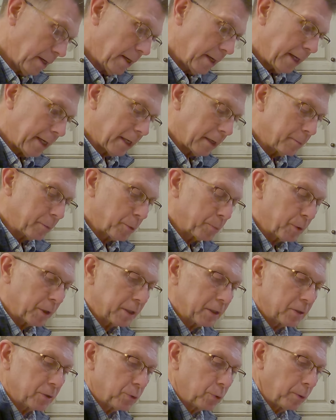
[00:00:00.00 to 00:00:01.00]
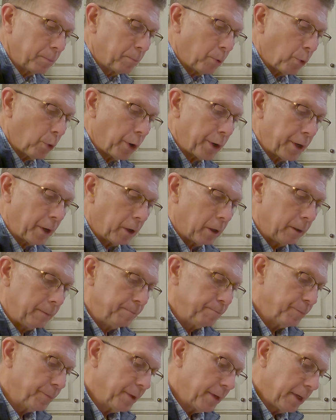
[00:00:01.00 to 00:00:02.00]
And I'm going to bring this to a boil.
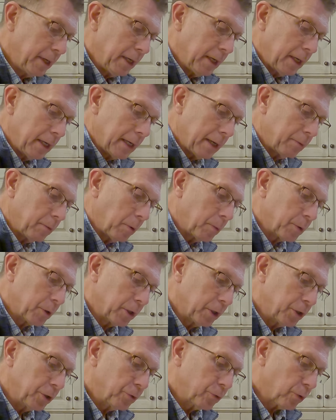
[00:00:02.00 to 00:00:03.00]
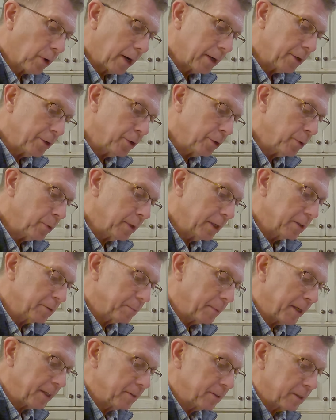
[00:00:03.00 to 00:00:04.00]
And what we're going to try to do is
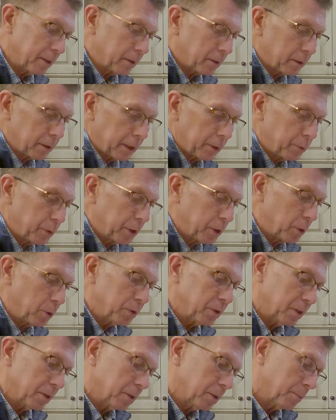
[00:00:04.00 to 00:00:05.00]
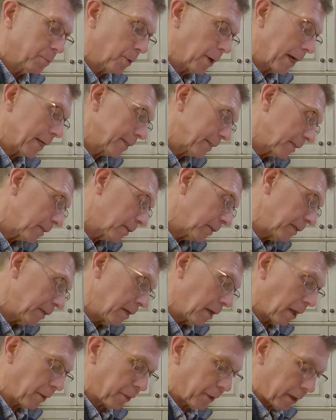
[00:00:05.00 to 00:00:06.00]
basically reduce it to practically
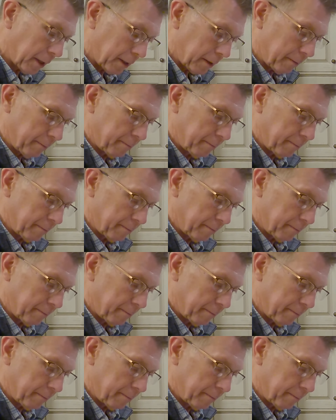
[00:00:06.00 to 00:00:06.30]
nothing.